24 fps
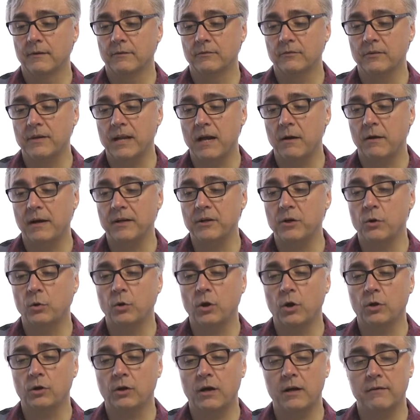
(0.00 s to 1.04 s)
So now I no
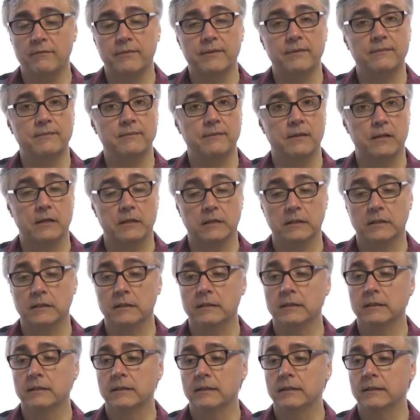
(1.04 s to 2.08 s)
longer have the slug
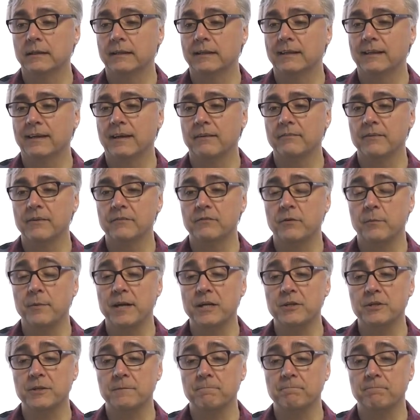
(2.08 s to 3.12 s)
of
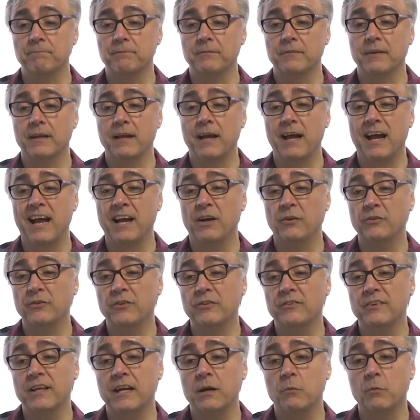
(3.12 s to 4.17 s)
information. I also
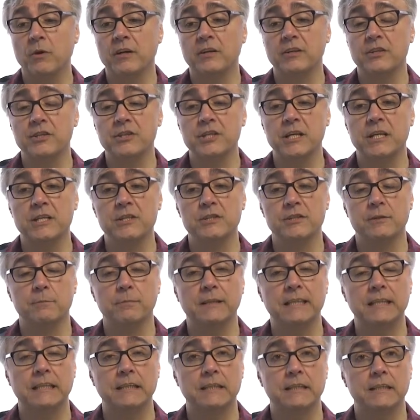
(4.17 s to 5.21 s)
said I wanted to change the
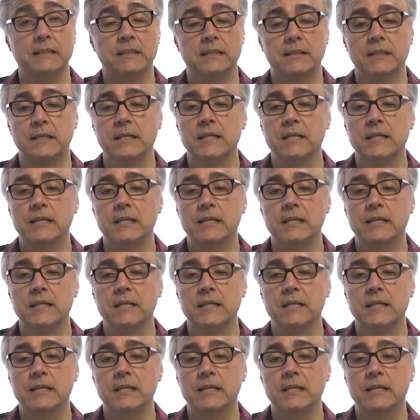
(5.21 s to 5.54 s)
bleed.